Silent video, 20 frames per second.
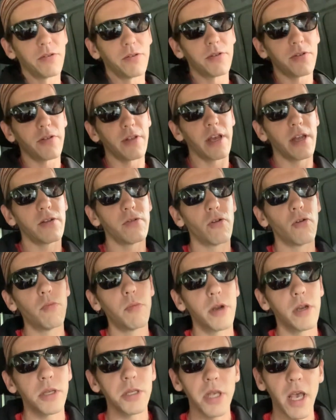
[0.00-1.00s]
so that
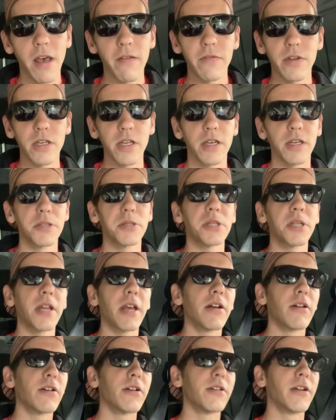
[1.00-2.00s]
nobody's having to
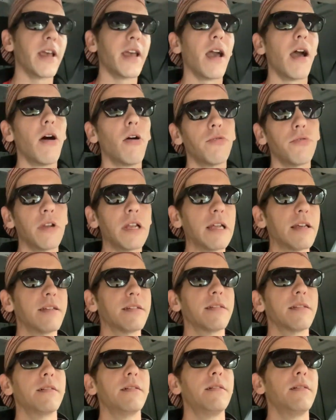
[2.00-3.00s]
stare her
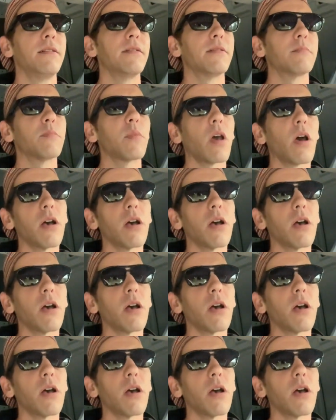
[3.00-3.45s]
down.